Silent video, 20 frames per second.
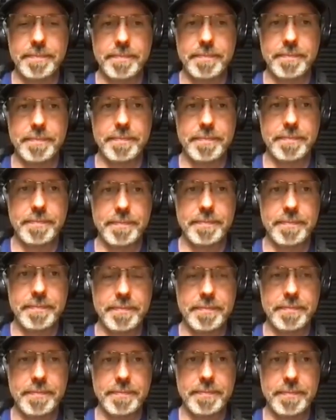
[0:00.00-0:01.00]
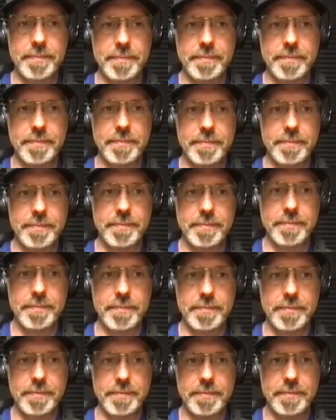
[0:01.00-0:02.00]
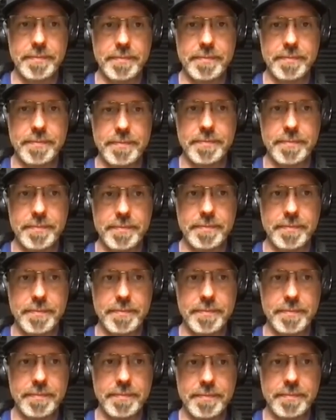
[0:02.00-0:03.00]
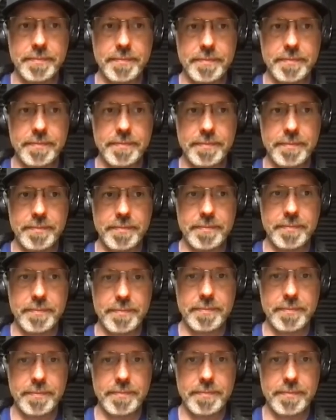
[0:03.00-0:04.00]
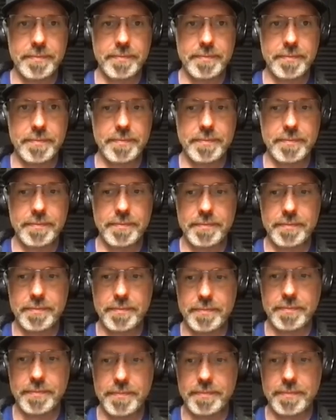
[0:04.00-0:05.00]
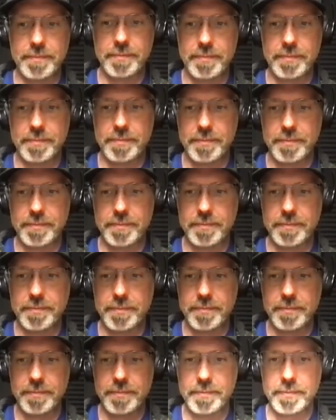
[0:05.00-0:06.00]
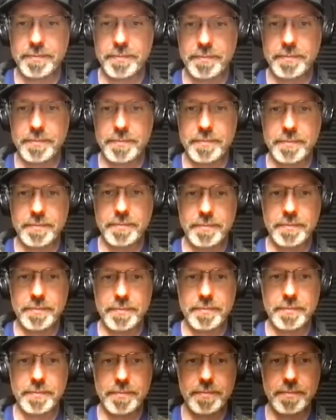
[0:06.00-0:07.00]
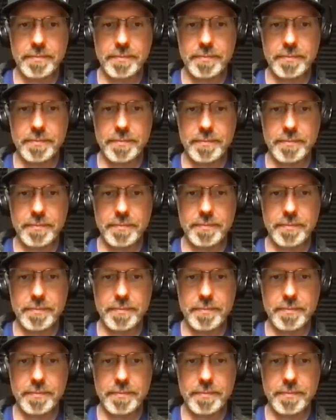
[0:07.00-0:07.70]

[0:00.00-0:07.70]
(not speaking)